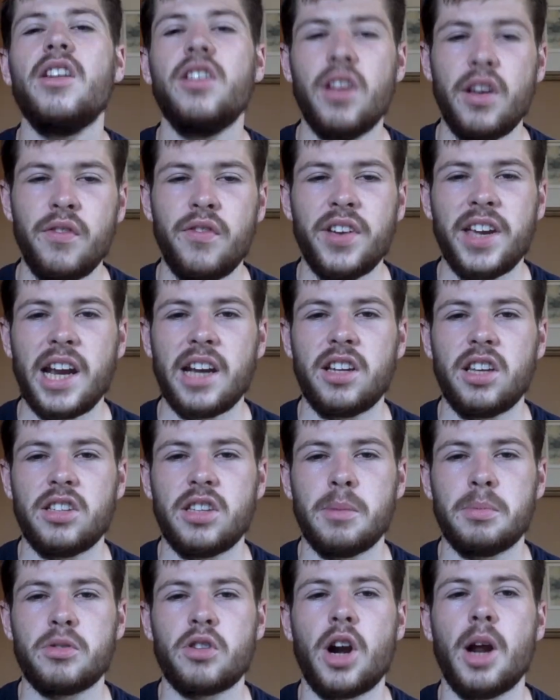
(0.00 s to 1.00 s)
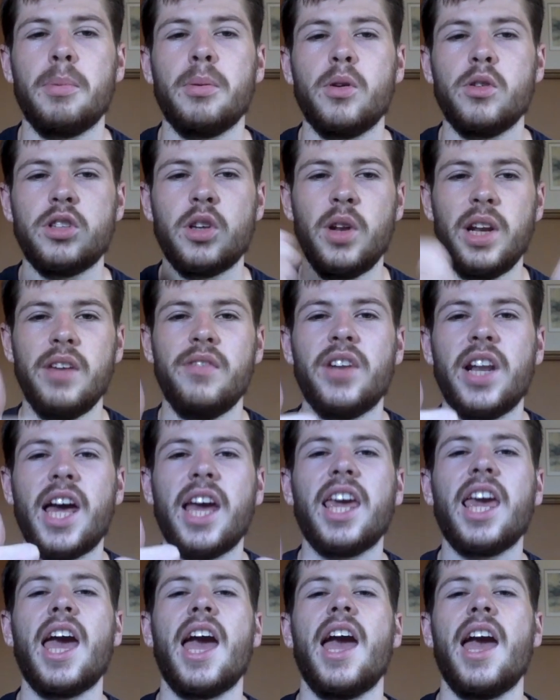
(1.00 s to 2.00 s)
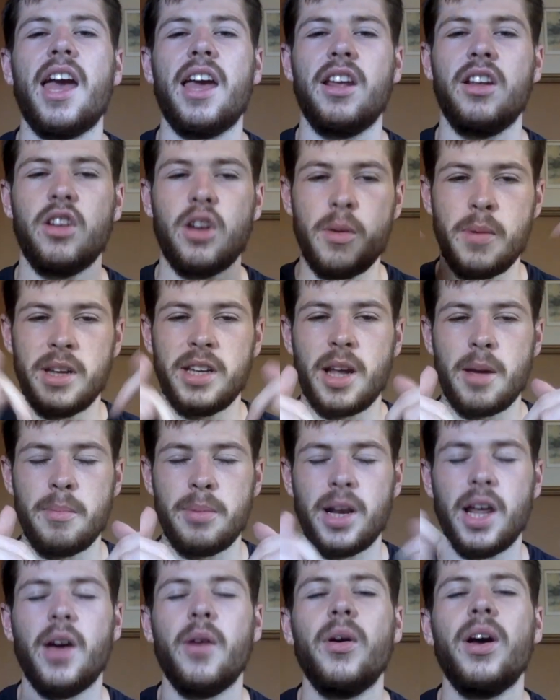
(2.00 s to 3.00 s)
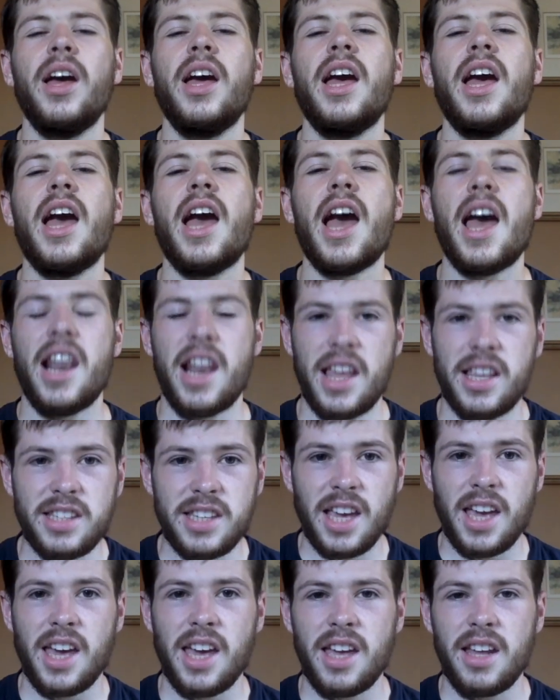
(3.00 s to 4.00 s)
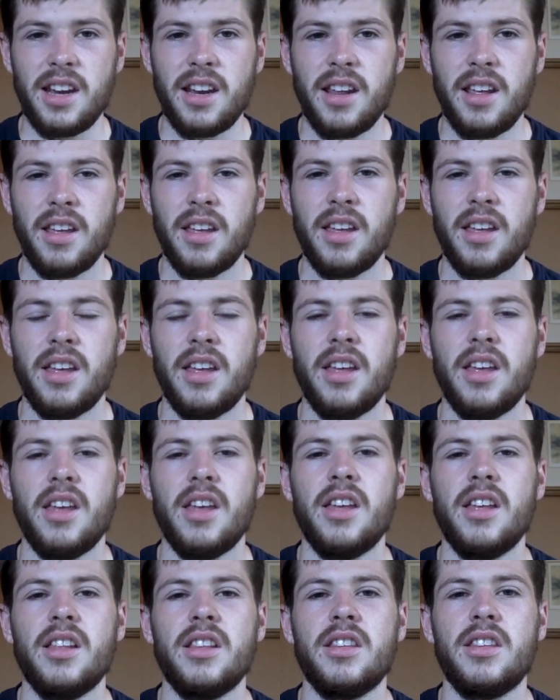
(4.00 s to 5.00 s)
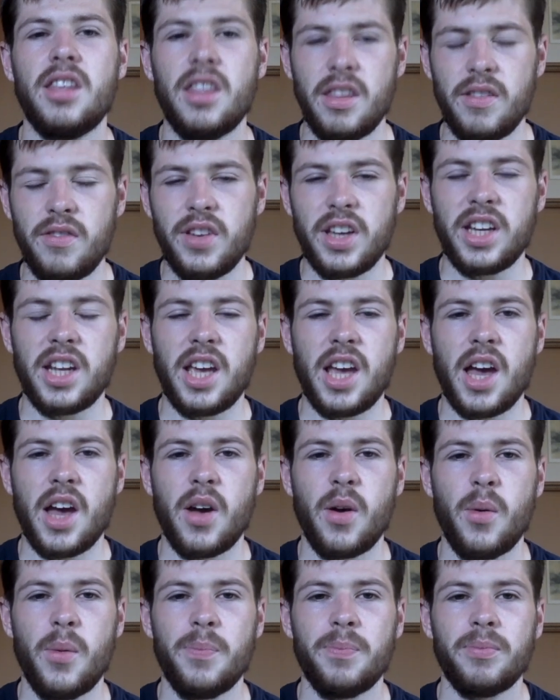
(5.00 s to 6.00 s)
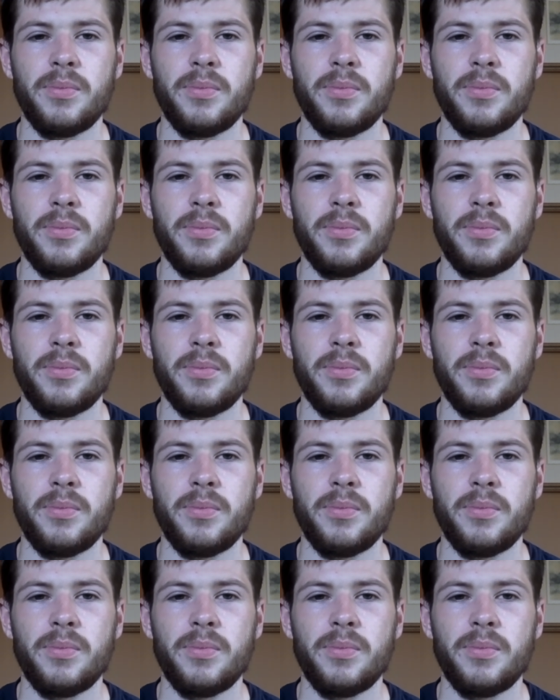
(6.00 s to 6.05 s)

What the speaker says: don't forget to subscribe, also leave a like and comment down below, and let's get in to the video.